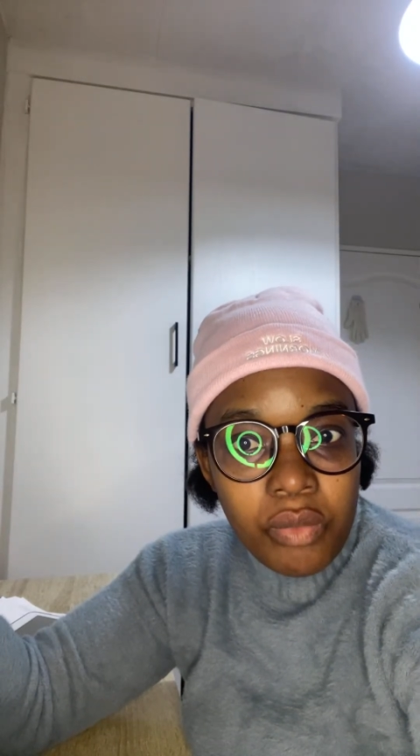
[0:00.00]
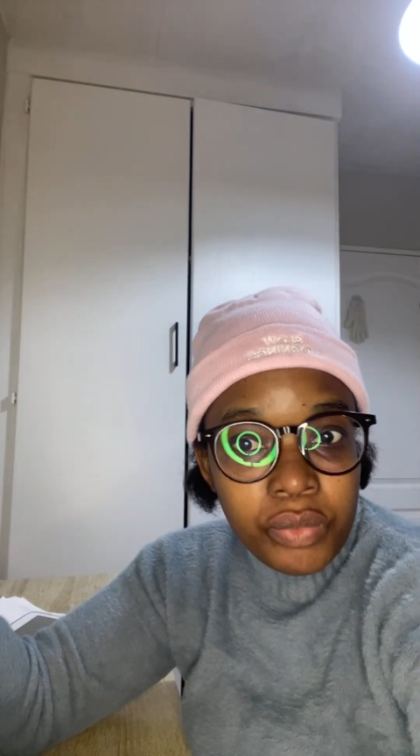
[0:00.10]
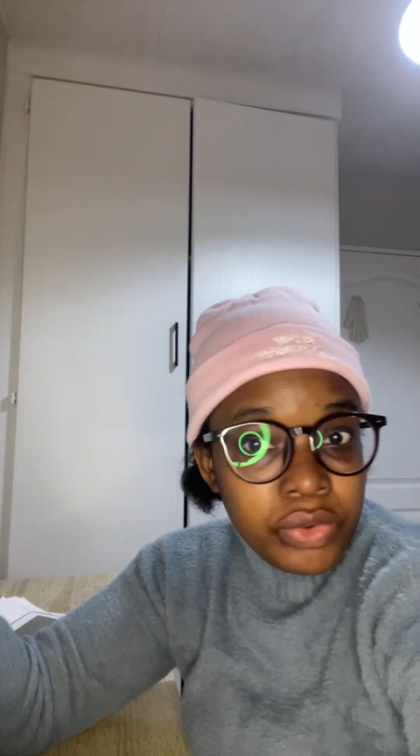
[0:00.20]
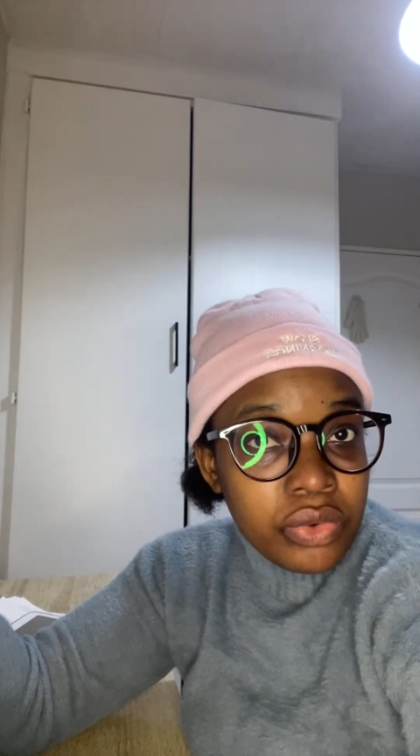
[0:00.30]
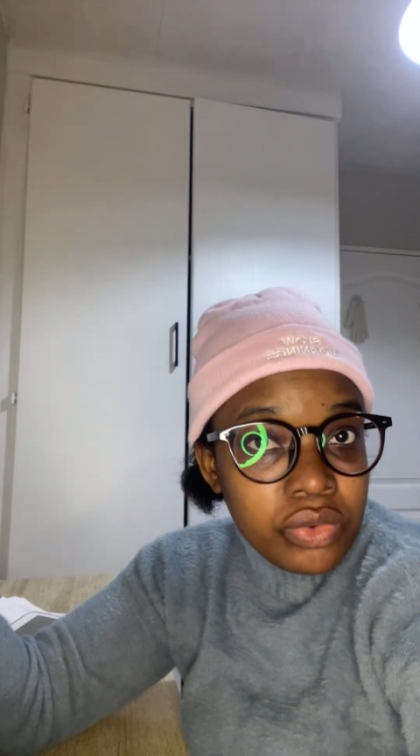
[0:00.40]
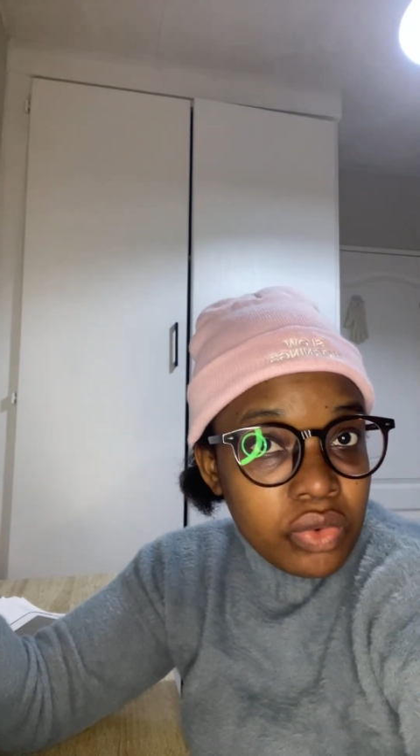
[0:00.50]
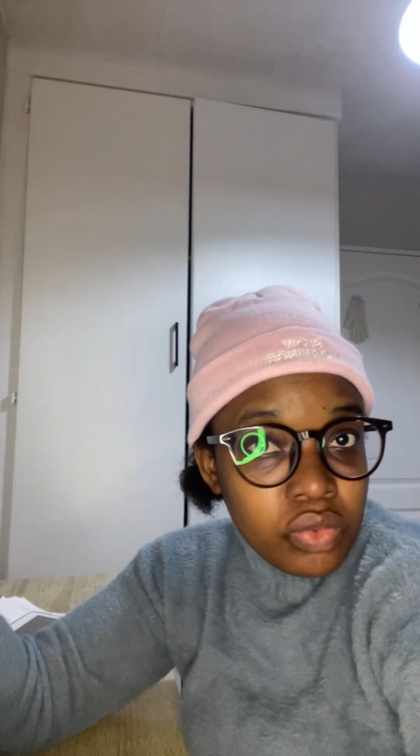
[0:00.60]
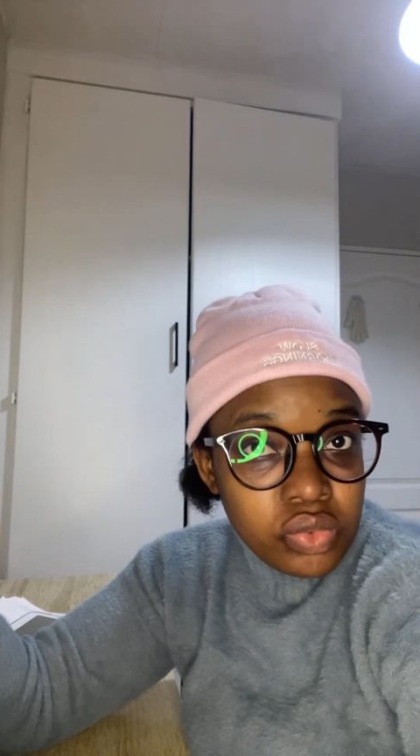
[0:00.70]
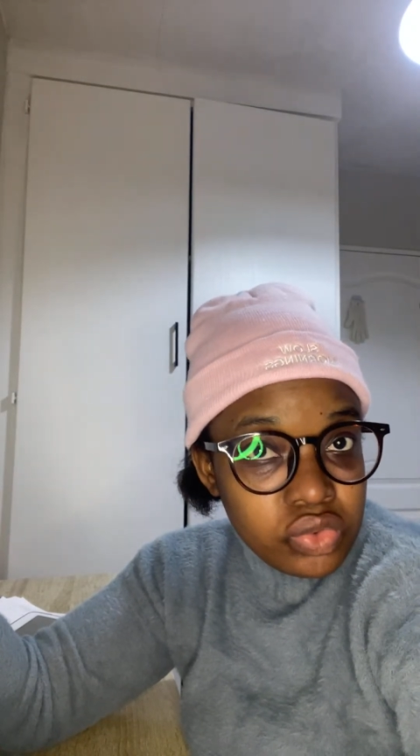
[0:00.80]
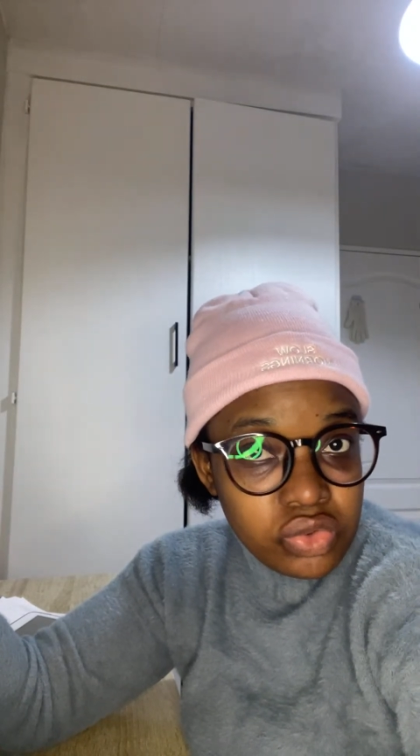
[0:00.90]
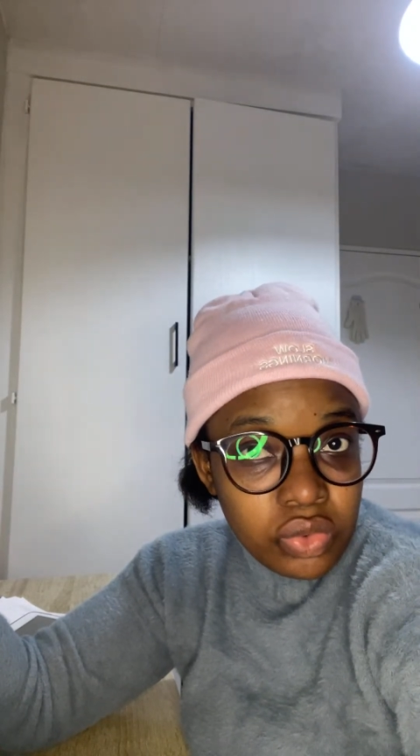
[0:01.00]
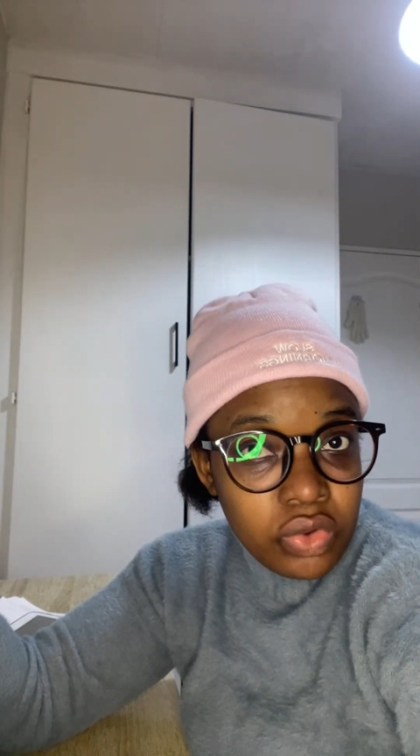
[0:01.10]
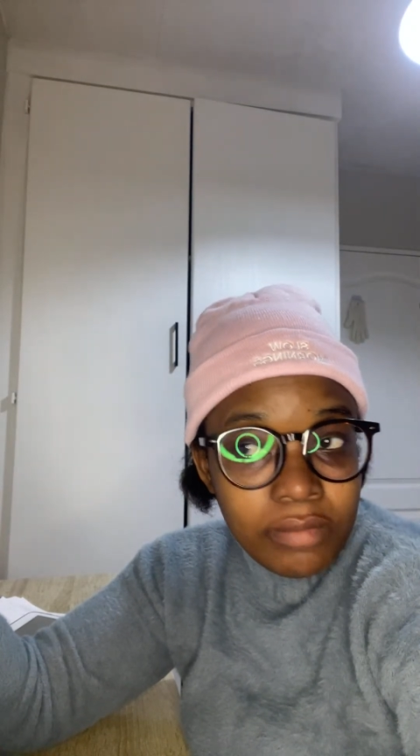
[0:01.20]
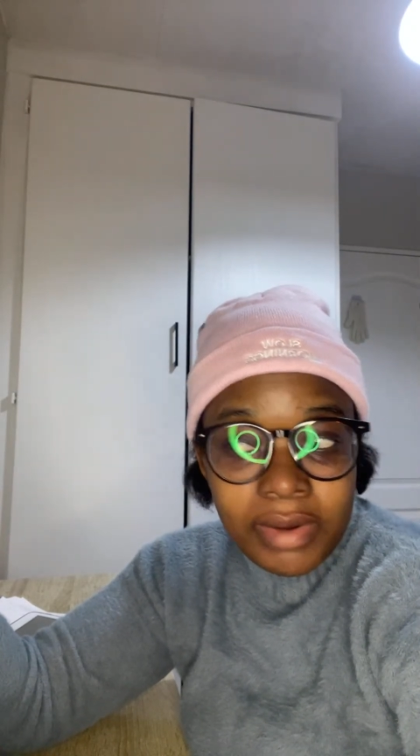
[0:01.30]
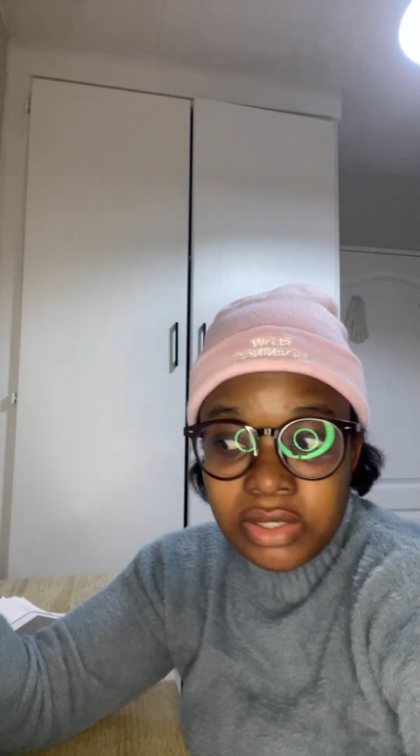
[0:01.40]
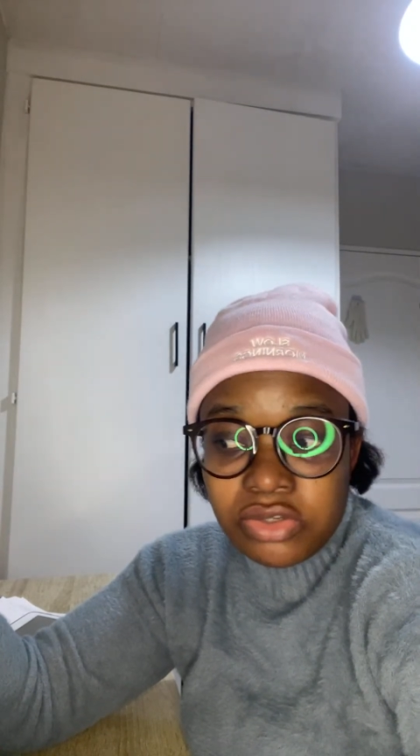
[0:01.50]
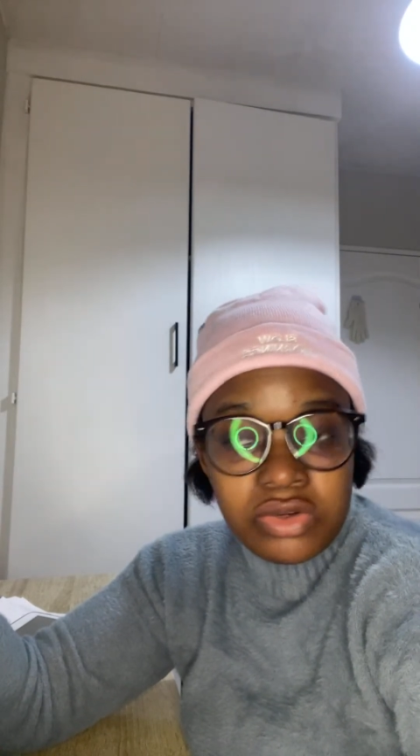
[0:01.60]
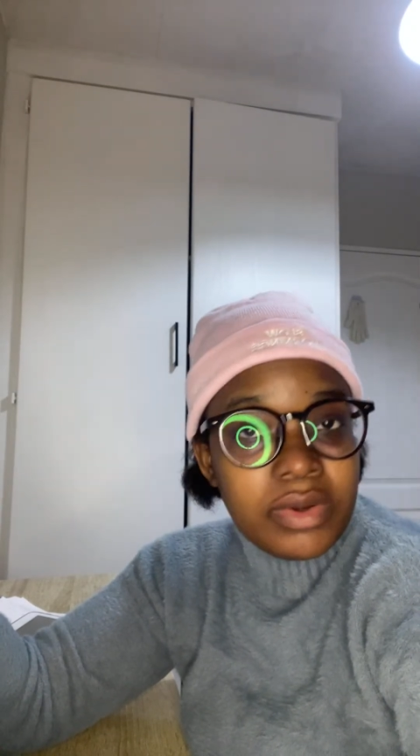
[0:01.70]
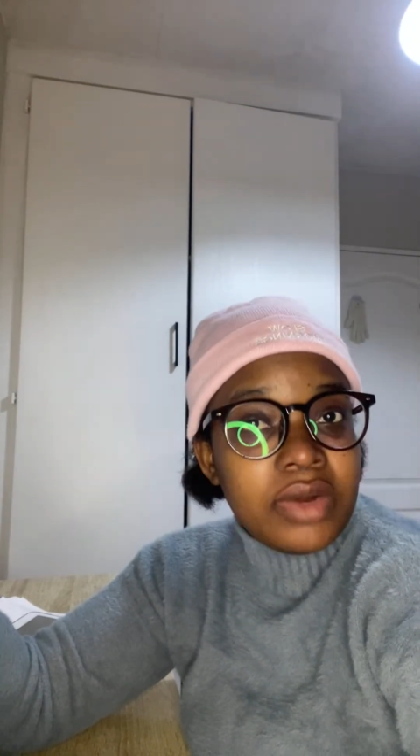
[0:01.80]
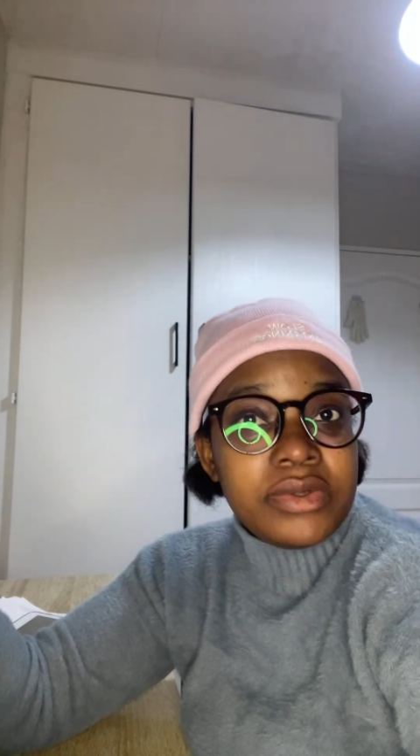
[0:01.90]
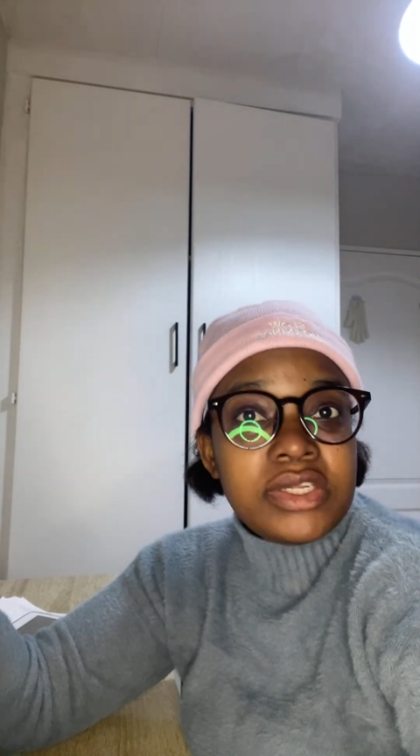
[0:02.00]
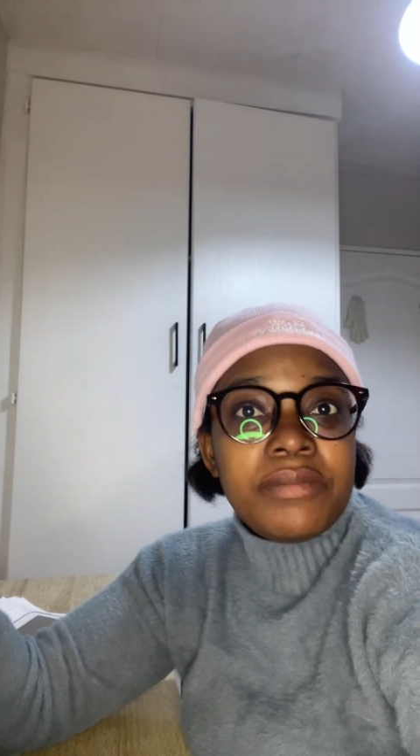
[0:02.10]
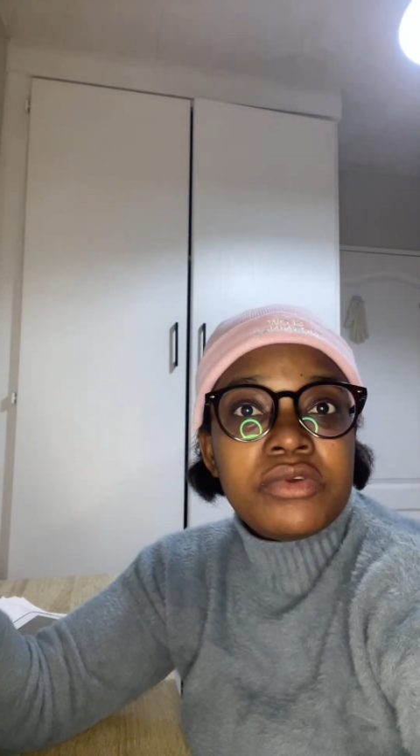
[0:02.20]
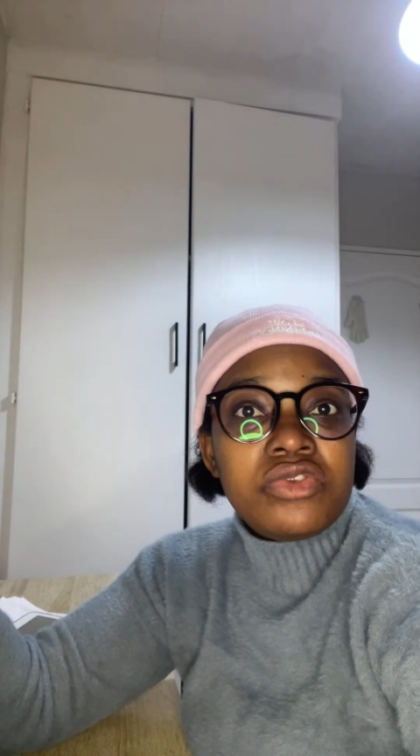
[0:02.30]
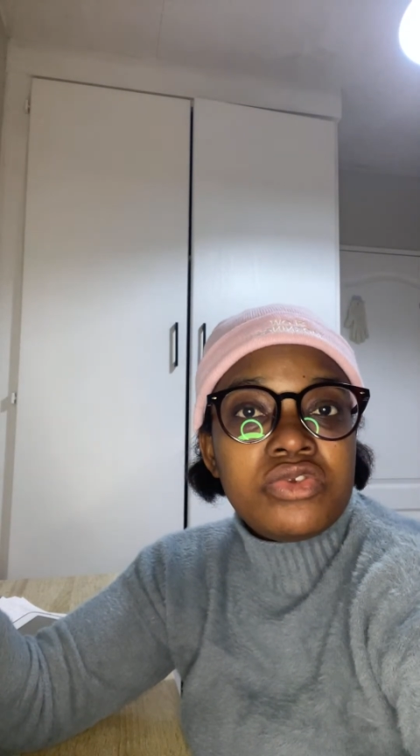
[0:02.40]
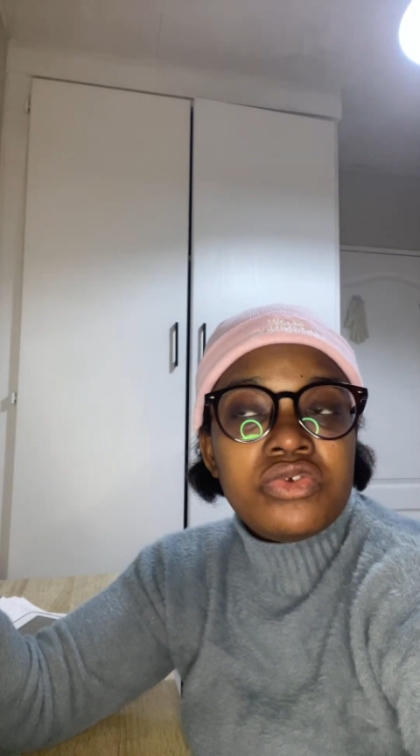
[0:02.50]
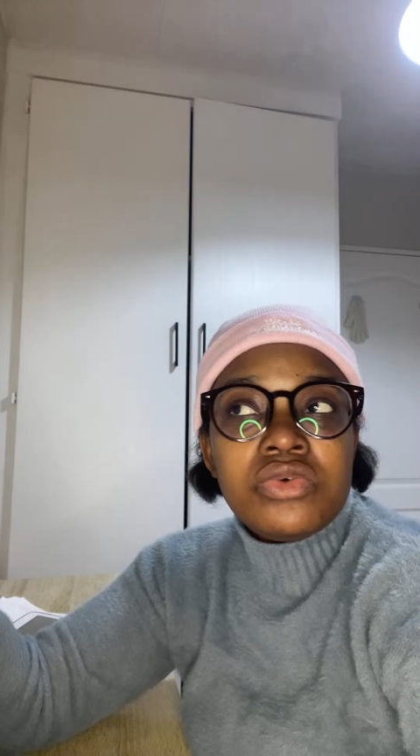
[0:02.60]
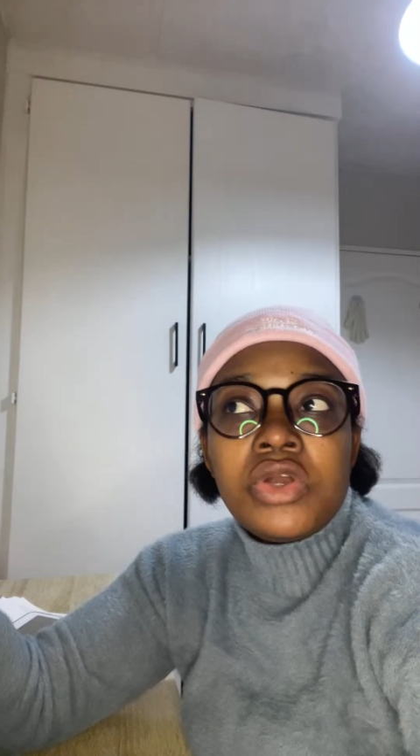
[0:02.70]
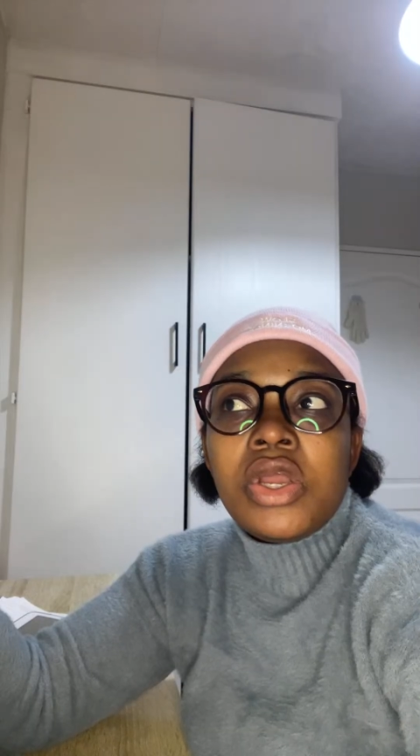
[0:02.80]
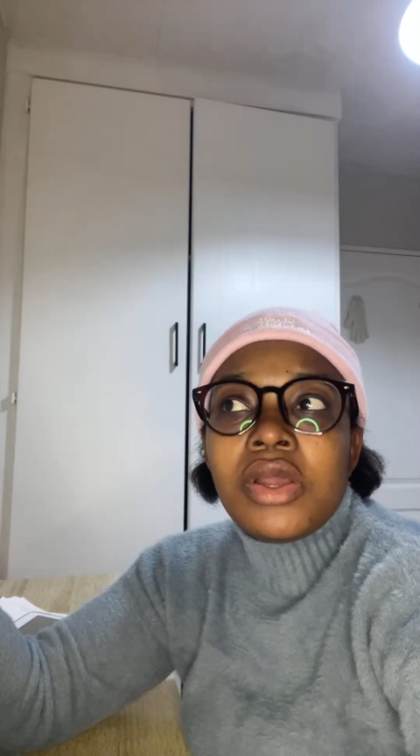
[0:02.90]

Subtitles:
we don't know who stole your money, so what are we supposed to do?